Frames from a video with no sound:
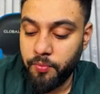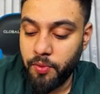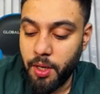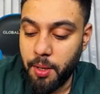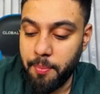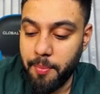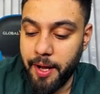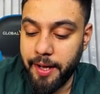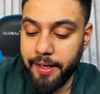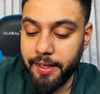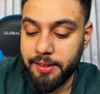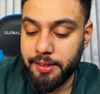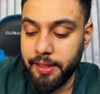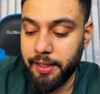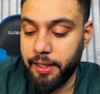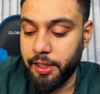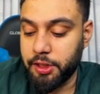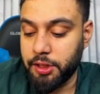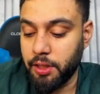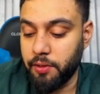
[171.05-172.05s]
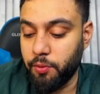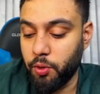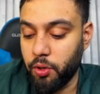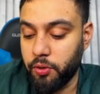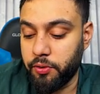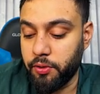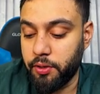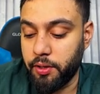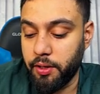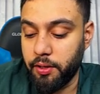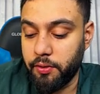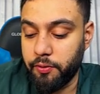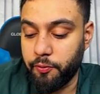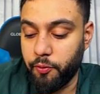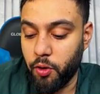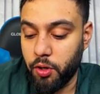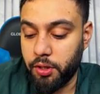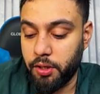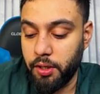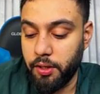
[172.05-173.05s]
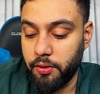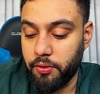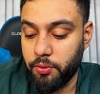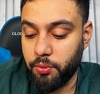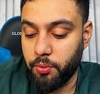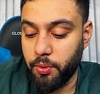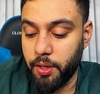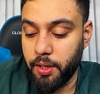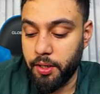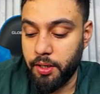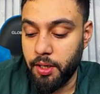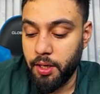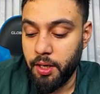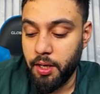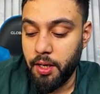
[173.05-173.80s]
minus initial velocity is 40 squared